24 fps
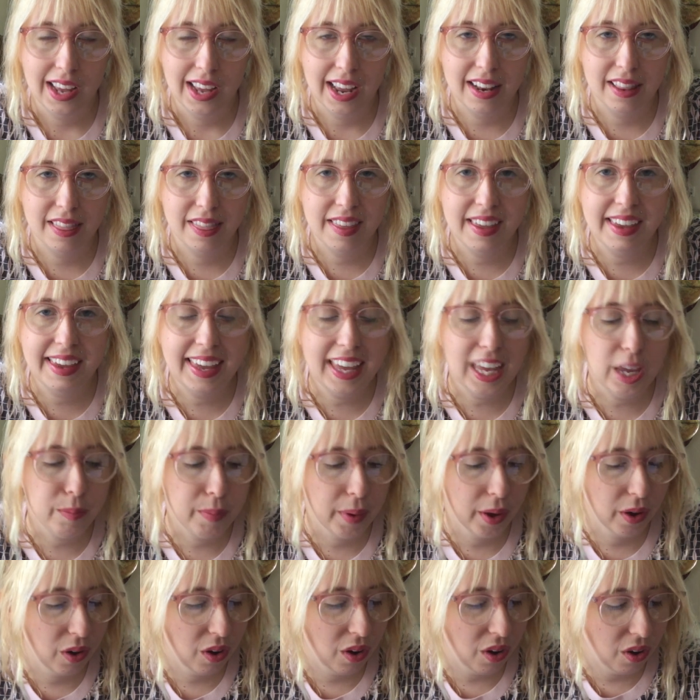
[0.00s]
and thinking
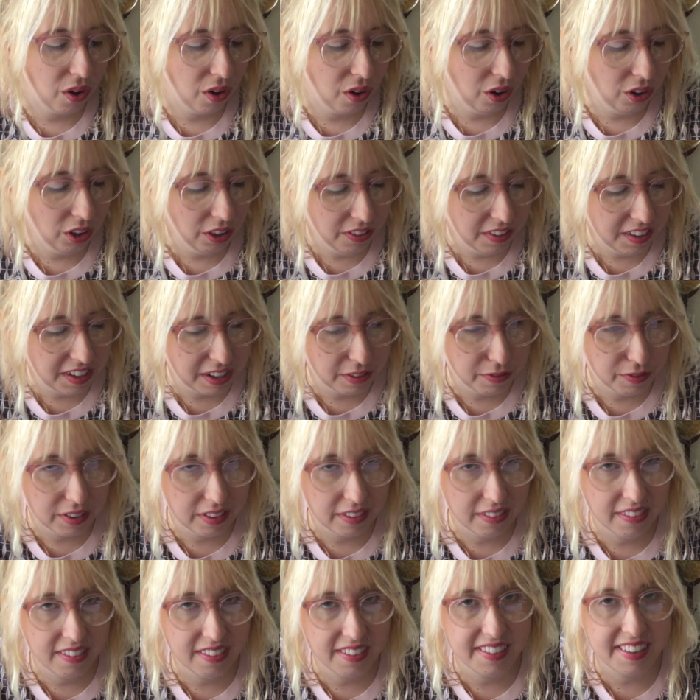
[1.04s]
about all the
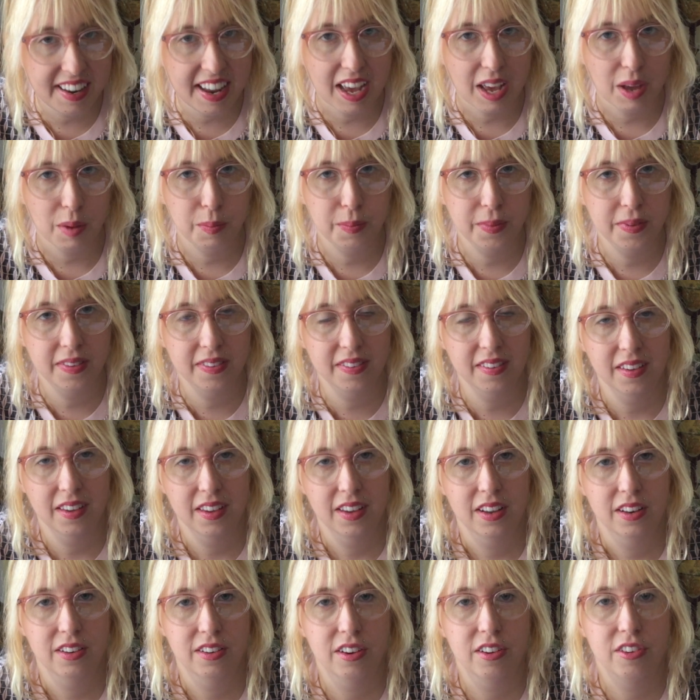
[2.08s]
different steps
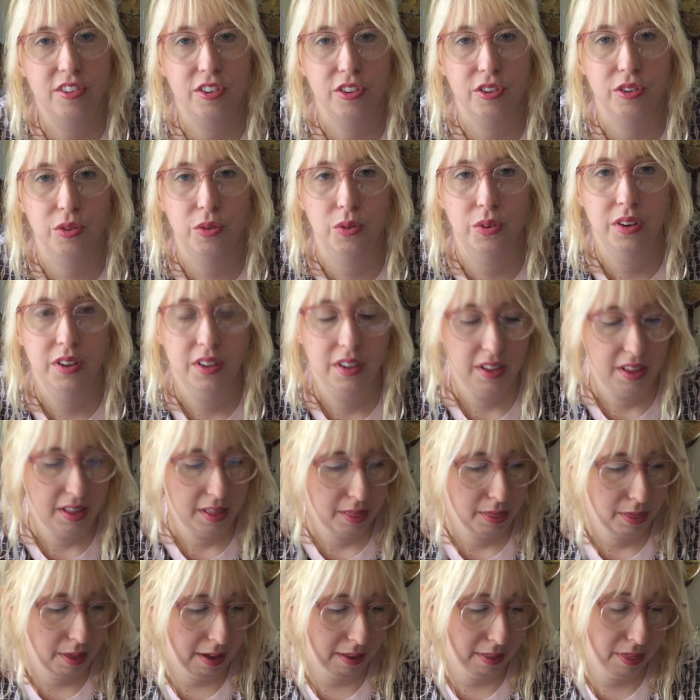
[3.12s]
to do
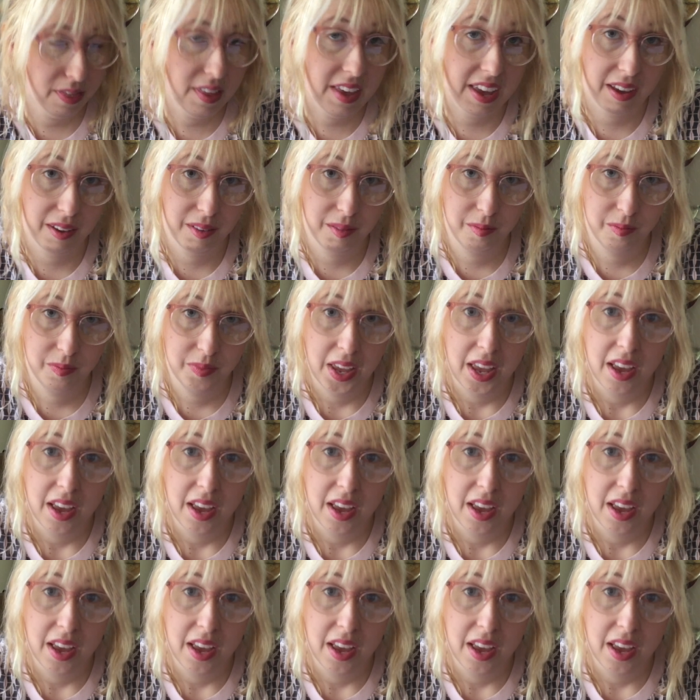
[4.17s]
that thing.